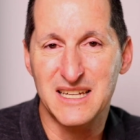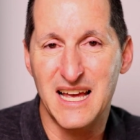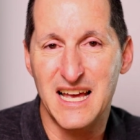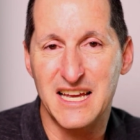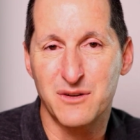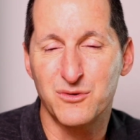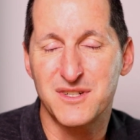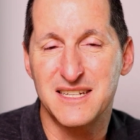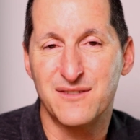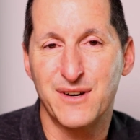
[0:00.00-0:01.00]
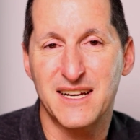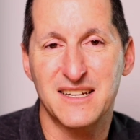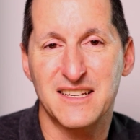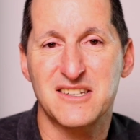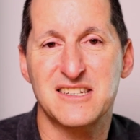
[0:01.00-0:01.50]
and we'll see if we can
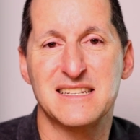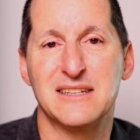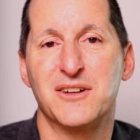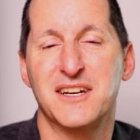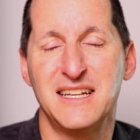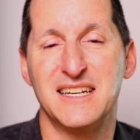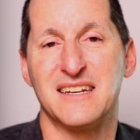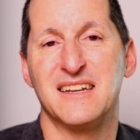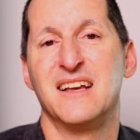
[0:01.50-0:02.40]
slot it in.